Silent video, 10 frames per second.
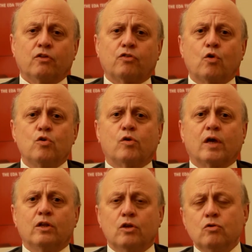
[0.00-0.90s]
so you
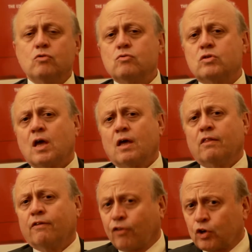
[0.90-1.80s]
can use
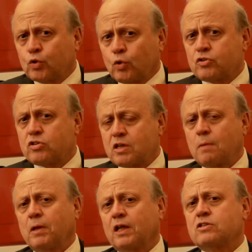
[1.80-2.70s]
the virtual
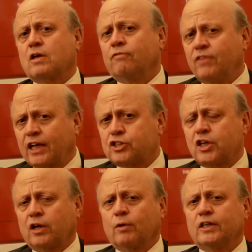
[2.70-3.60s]
stimulus of next
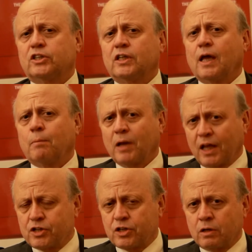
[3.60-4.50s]
generation
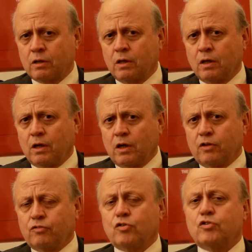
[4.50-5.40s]
emulation
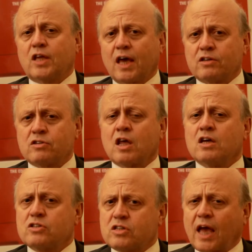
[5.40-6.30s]
to test
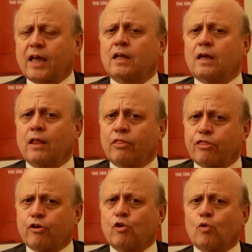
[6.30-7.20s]
second
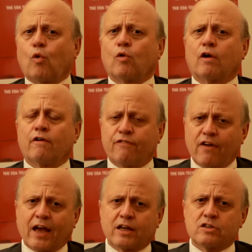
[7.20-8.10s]
and third order
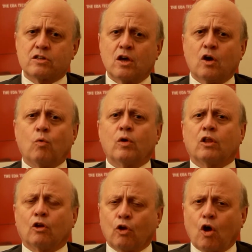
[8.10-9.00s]
effects
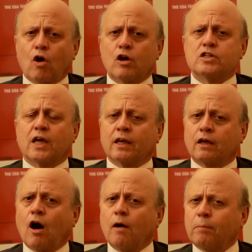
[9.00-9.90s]
with large
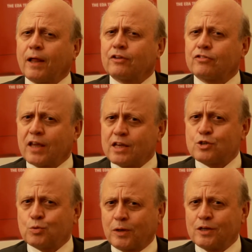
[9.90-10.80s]
and complex
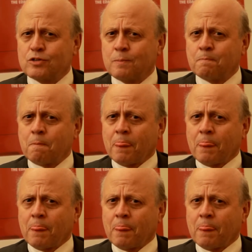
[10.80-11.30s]
test suites.